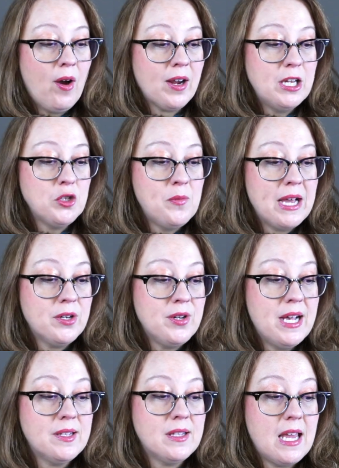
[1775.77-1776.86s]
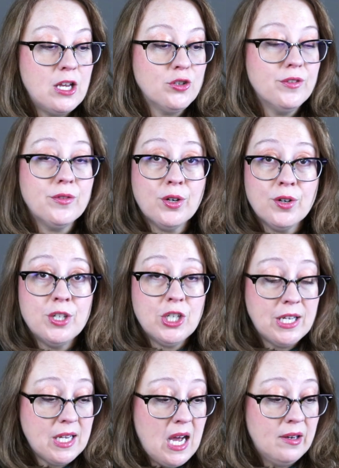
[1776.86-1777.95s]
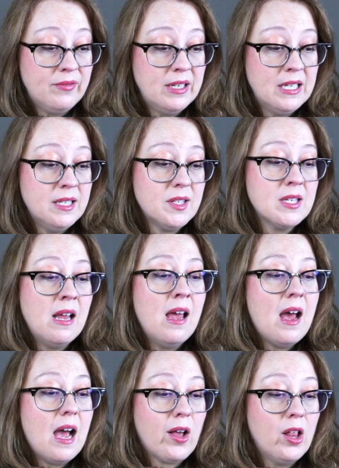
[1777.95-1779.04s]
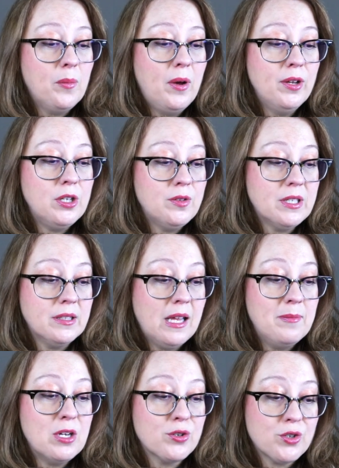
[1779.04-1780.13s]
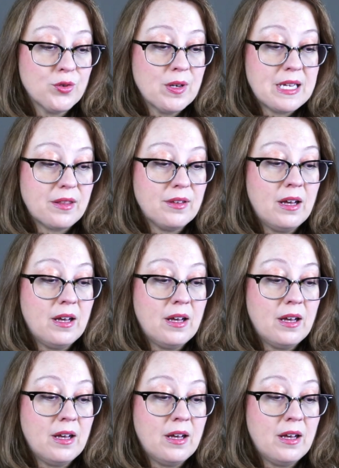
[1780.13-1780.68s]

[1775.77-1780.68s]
Archangel Michael, as the angel of courage and confidence, I call upon you to lend me your strength.